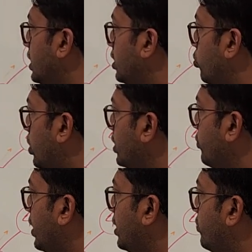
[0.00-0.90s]
What if
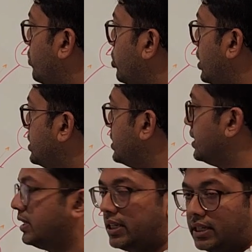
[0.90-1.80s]
you had Fibonacci
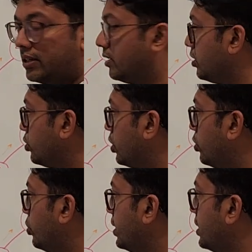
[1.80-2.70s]
at 3? You're
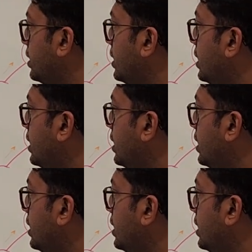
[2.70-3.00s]
doing